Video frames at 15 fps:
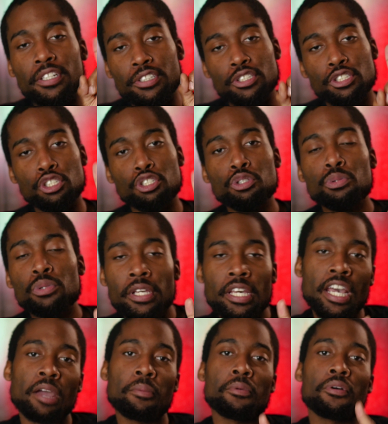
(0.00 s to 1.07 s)
new
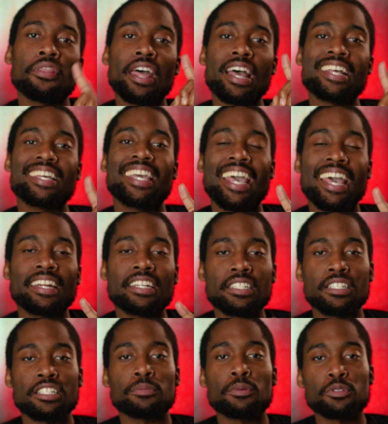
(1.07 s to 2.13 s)
camera that Canon
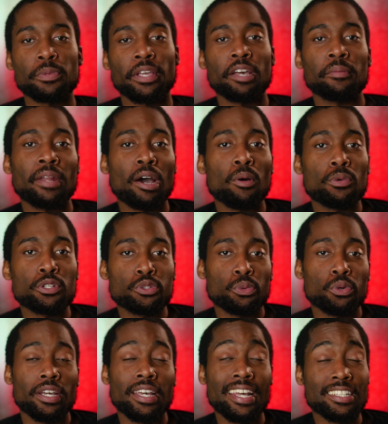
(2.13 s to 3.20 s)
is supposed to be coming out with
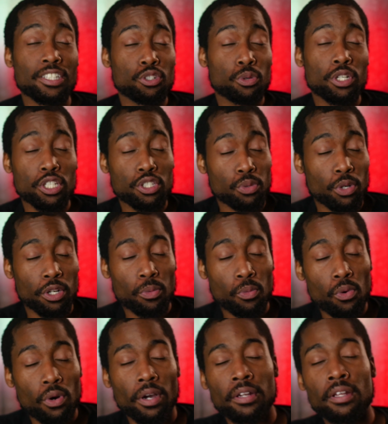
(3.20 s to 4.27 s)
in
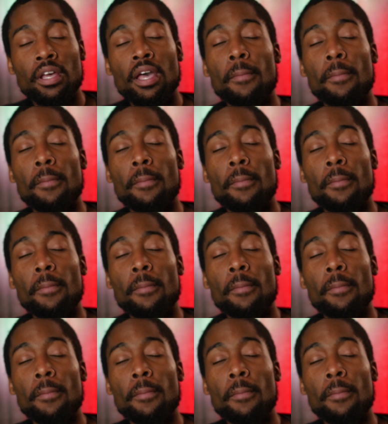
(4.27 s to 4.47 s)
2021